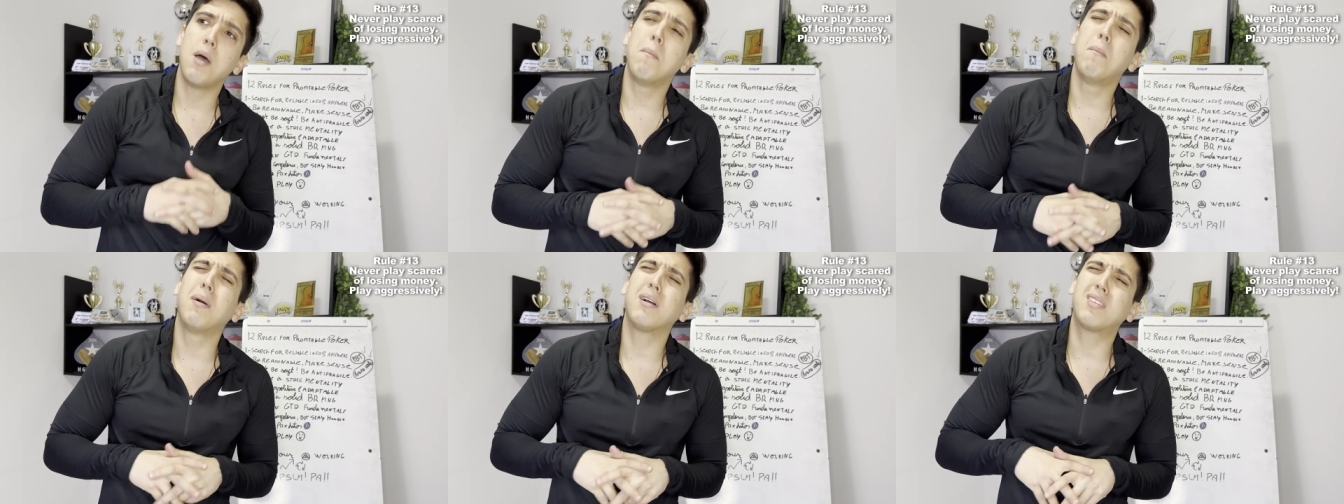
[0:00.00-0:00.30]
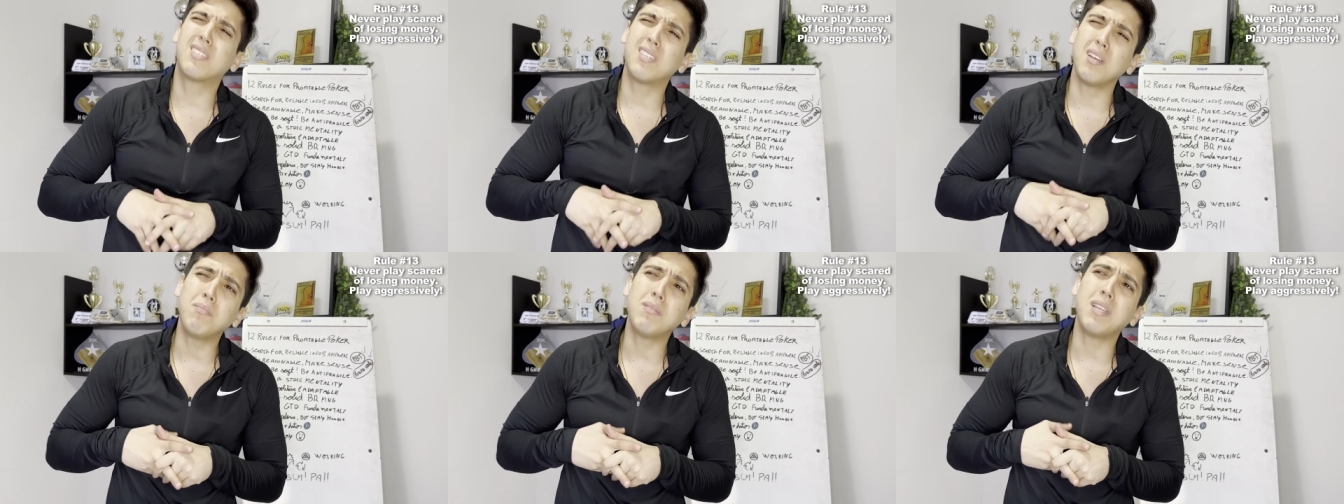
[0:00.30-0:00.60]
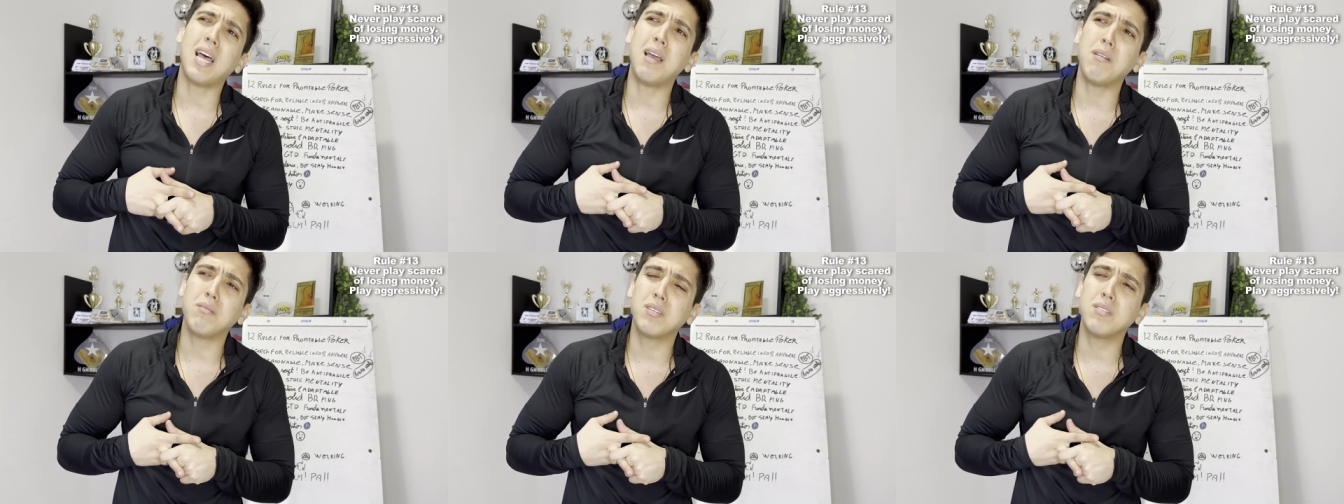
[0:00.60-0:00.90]
but
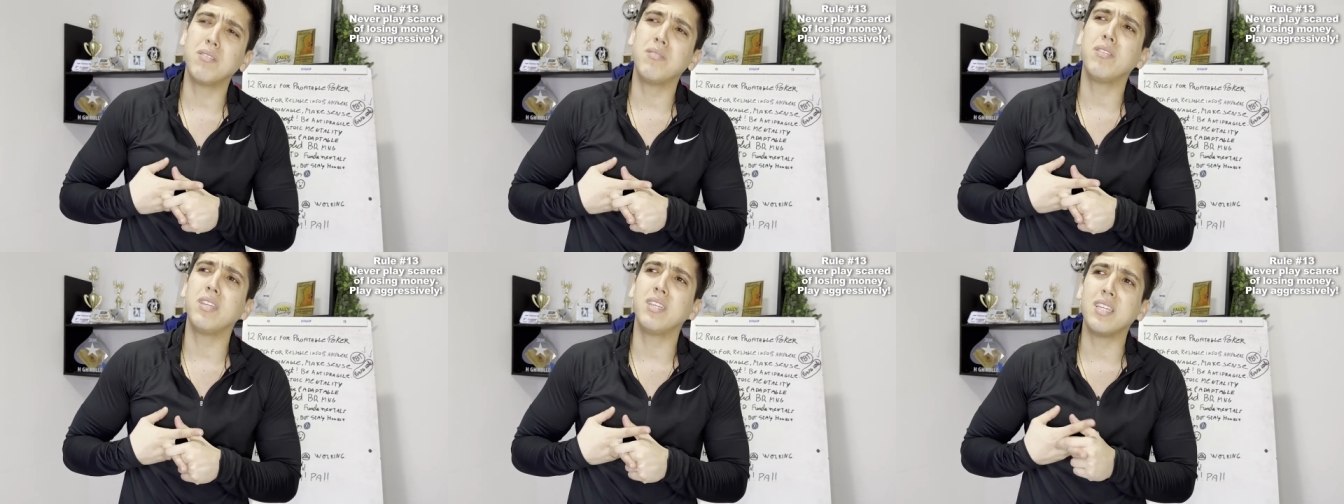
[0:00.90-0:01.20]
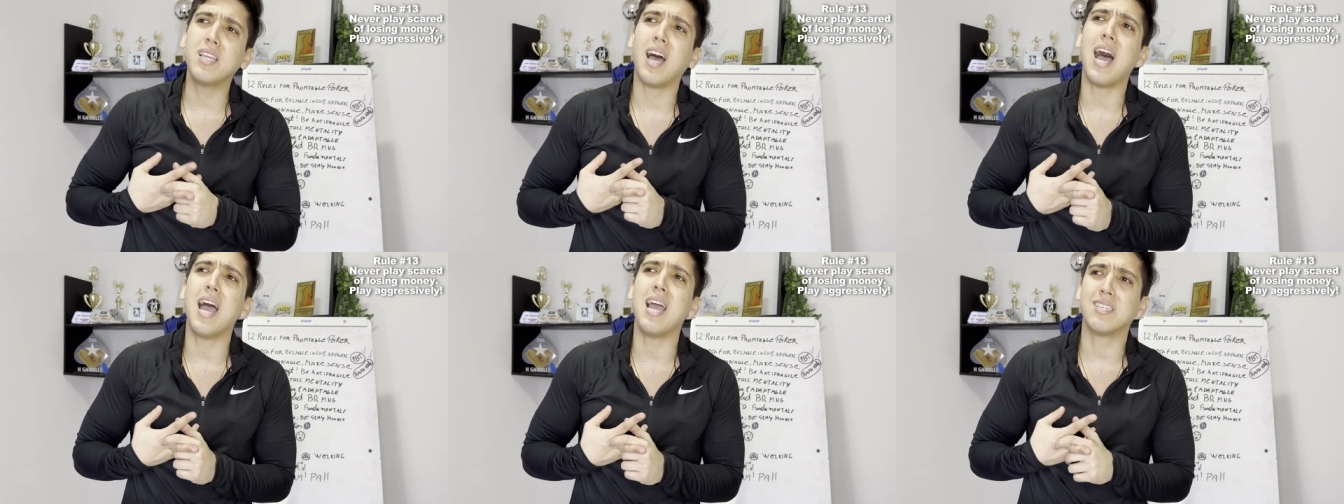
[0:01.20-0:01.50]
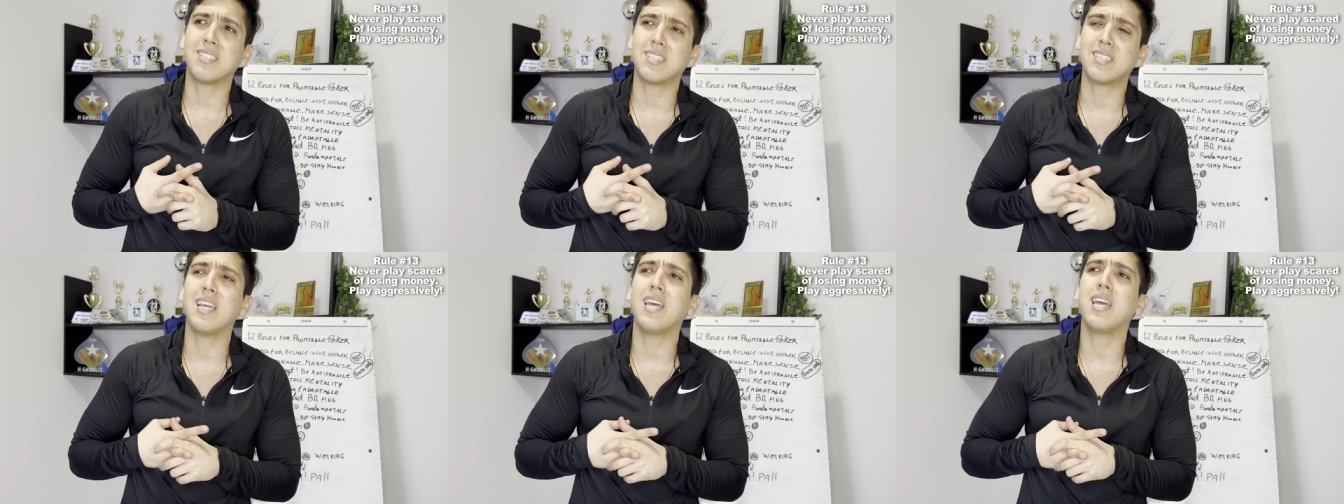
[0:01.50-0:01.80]
sometimes in the
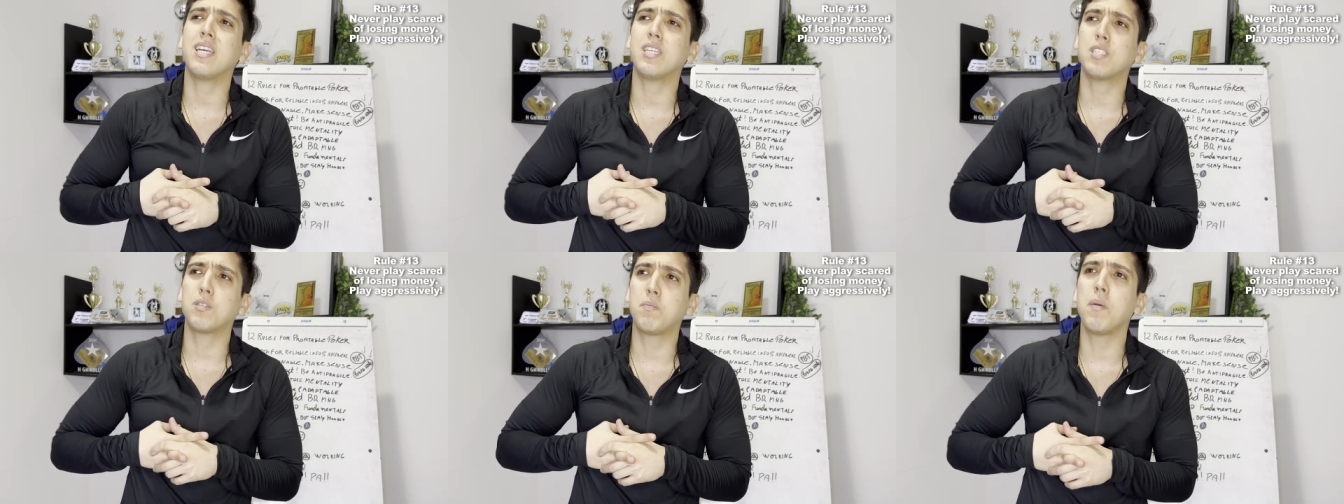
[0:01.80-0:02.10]
highest stakes,